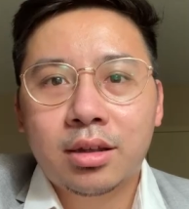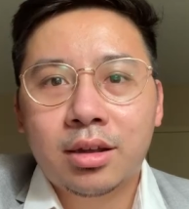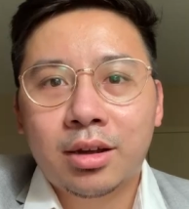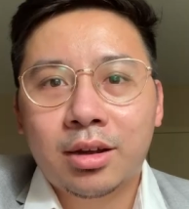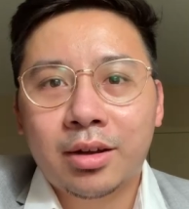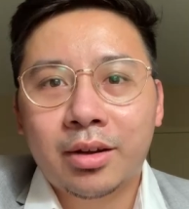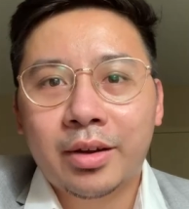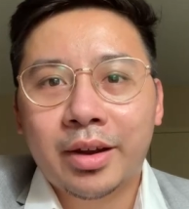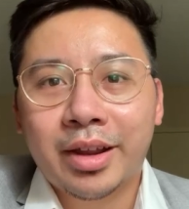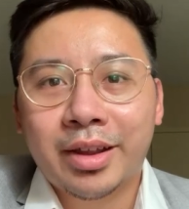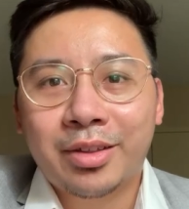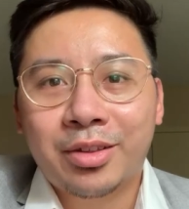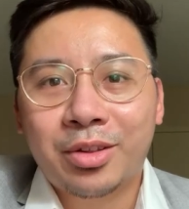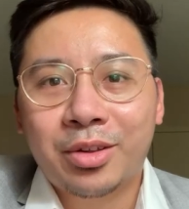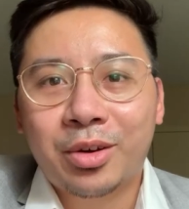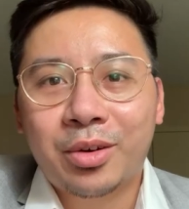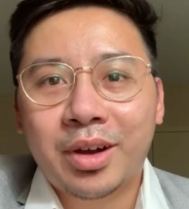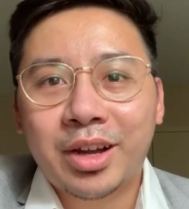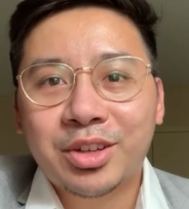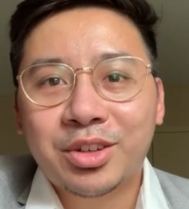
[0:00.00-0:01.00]
Alright,
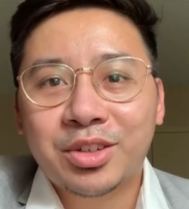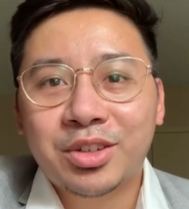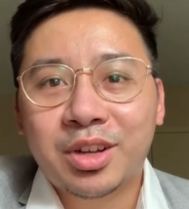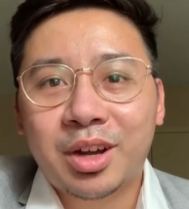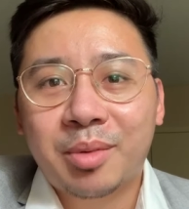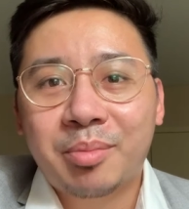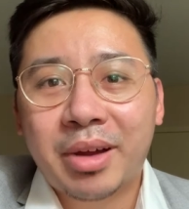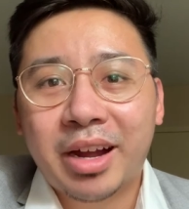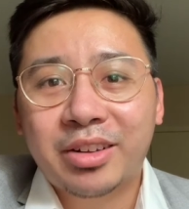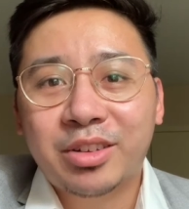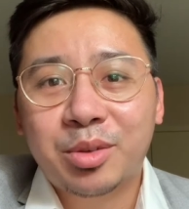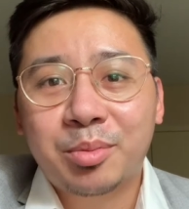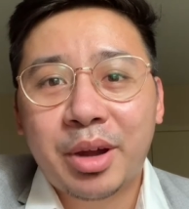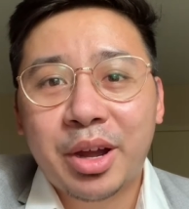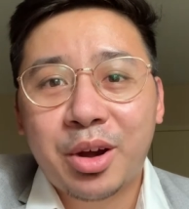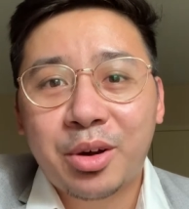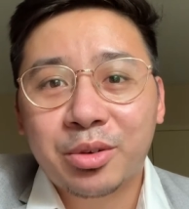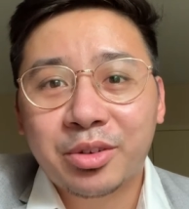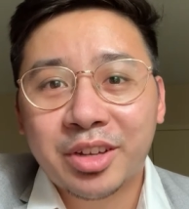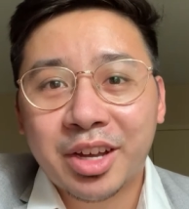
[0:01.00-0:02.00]
so I just got back to my
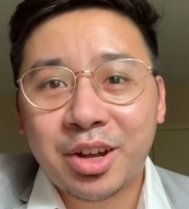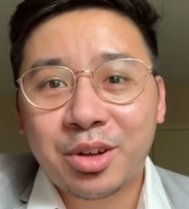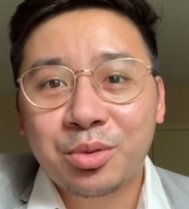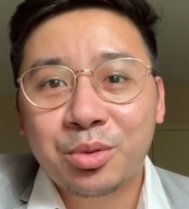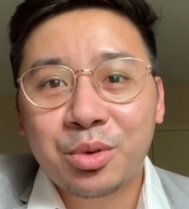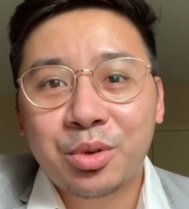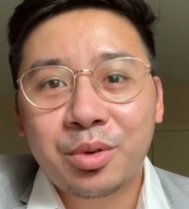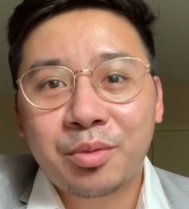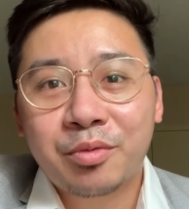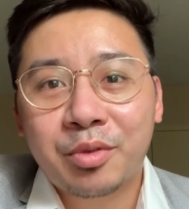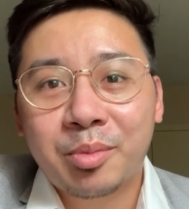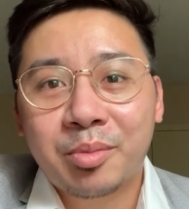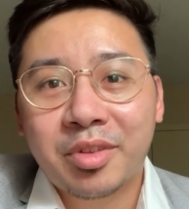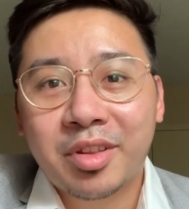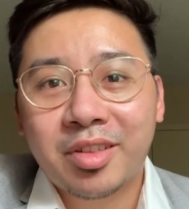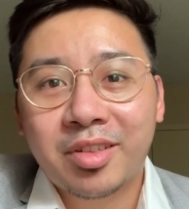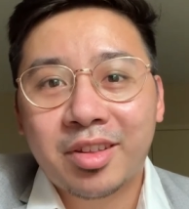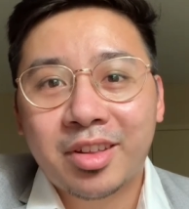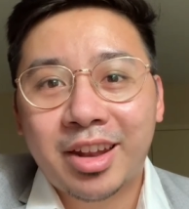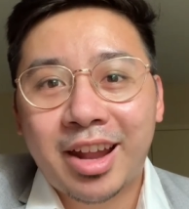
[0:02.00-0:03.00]
hotel room from
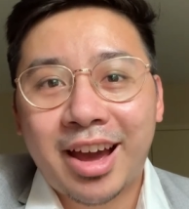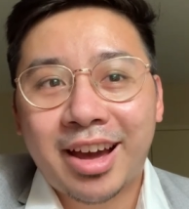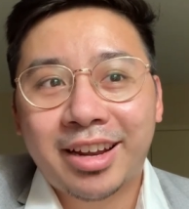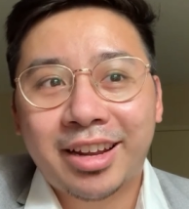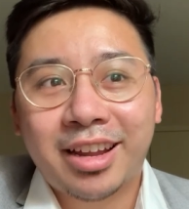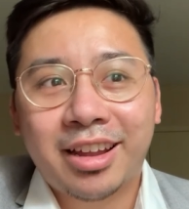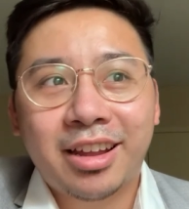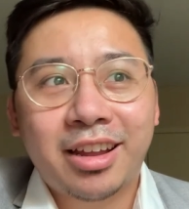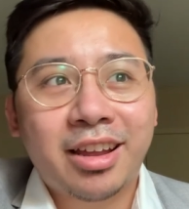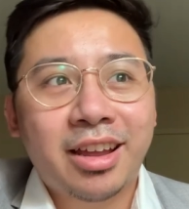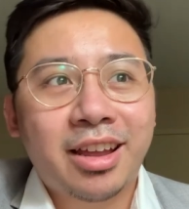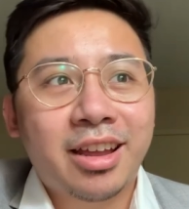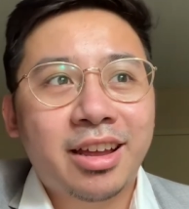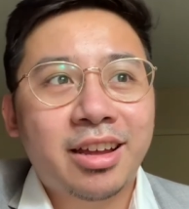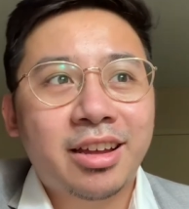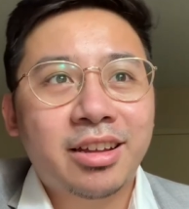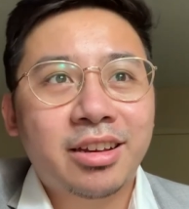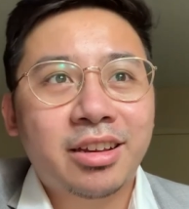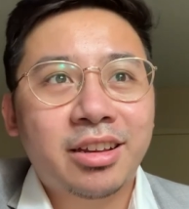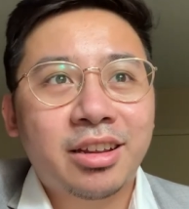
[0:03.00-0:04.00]
Cincinnati,
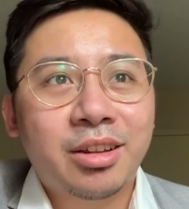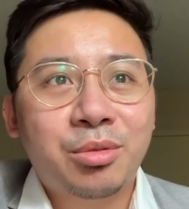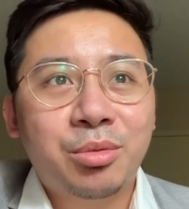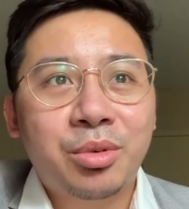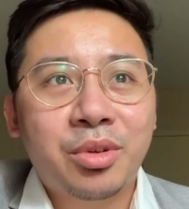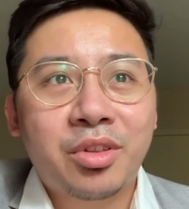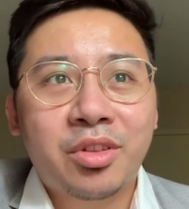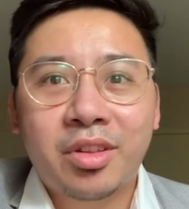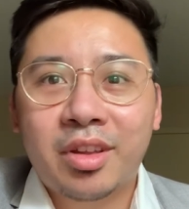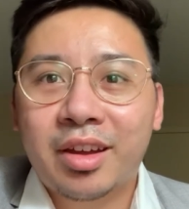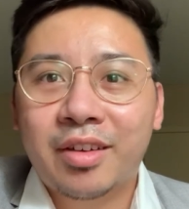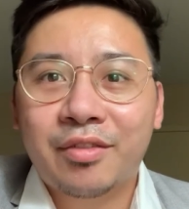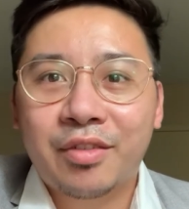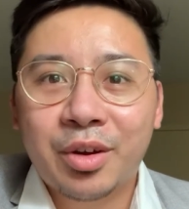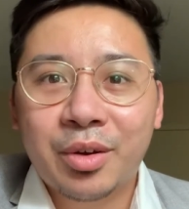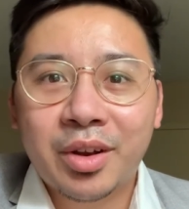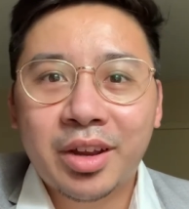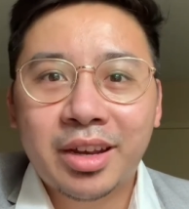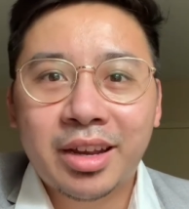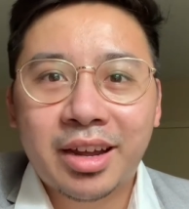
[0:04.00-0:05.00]
and it was a
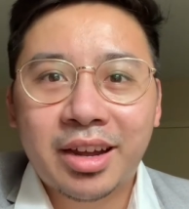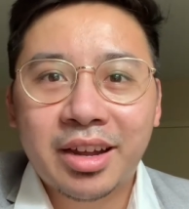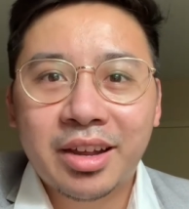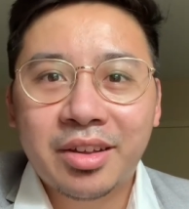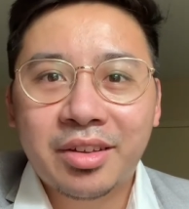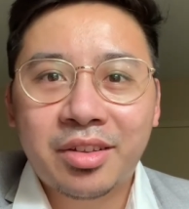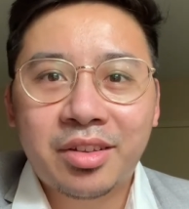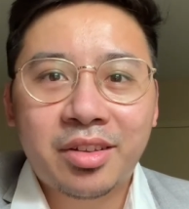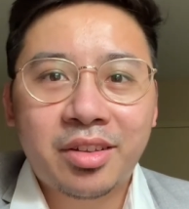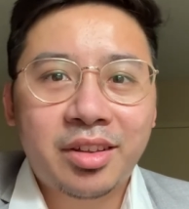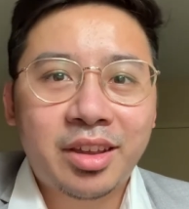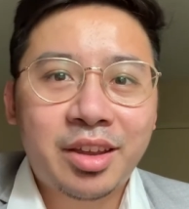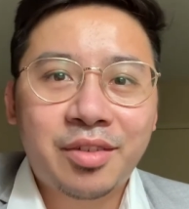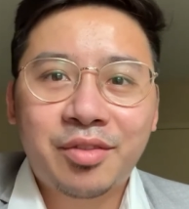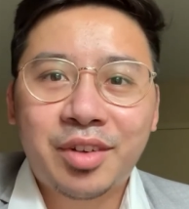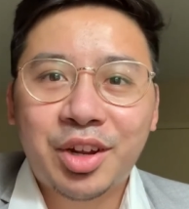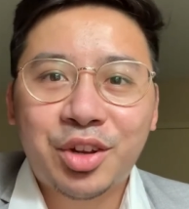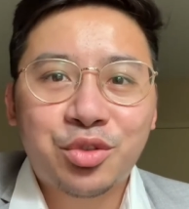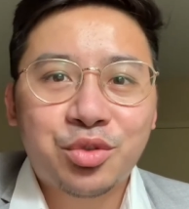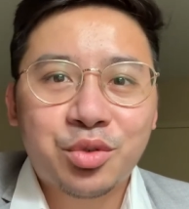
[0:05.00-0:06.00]
very nice
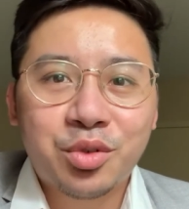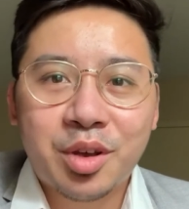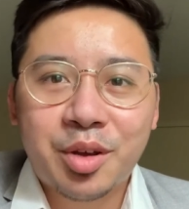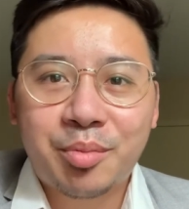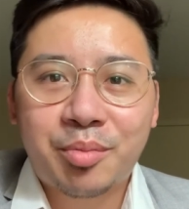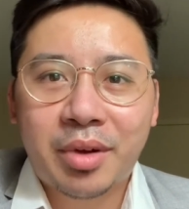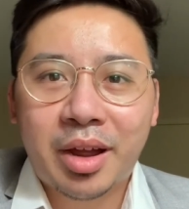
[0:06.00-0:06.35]
evening trip.